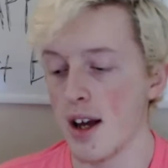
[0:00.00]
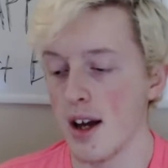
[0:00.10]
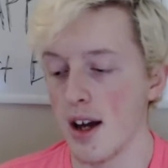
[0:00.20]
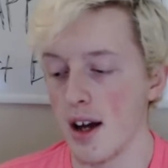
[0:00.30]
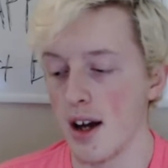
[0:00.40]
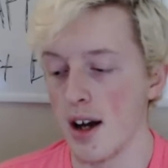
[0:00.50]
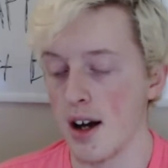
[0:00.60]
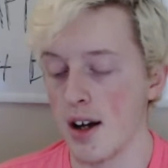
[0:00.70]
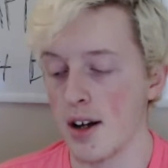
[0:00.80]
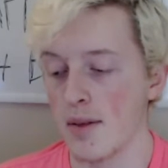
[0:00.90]

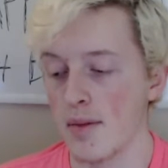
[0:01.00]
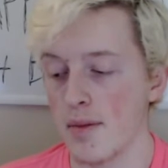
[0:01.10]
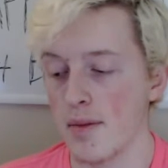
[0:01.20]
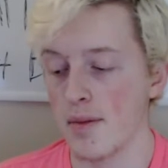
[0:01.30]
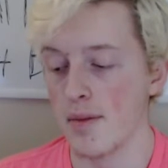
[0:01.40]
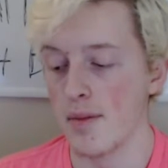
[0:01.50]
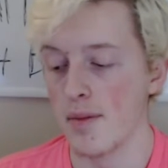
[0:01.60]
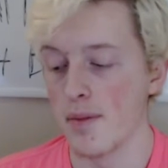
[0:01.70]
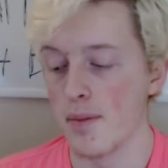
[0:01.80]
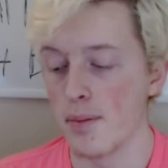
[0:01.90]
Um,
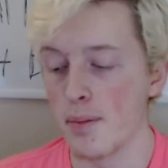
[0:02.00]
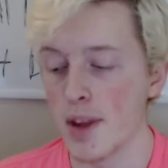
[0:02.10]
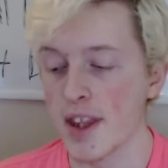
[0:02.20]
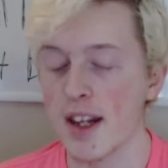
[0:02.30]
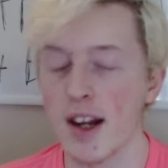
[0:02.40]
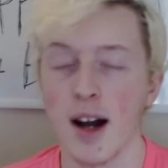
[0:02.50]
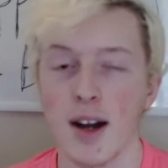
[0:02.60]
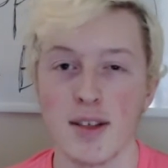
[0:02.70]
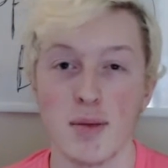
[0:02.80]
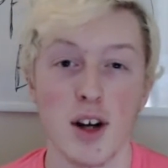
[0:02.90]
but then as I'm
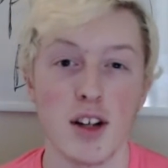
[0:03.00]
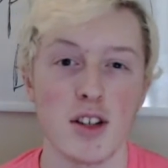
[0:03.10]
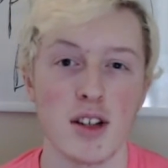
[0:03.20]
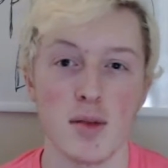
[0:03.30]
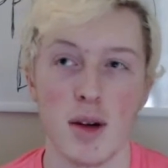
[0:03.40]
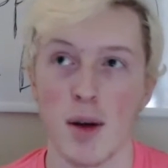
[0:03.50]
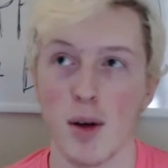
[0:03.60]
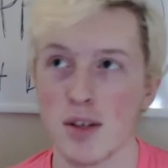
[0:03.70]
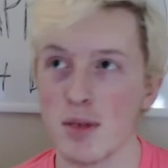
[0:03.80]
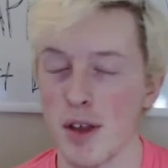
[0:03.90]
watching, you know, I watched him
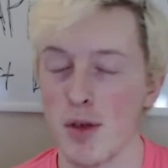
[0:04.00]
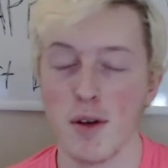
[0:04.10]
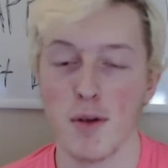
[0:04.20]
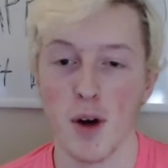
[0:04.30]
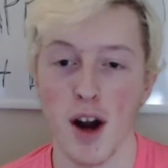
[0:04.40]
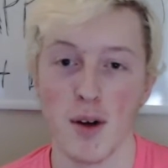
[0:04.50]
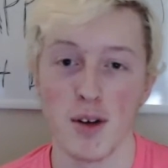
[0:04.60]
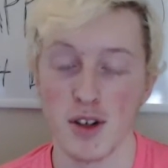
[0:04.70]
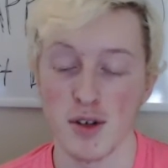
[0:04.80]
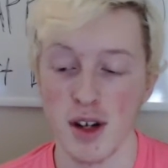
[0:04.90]
like three or four hours
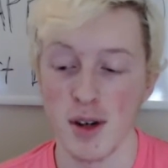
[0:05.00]
straight.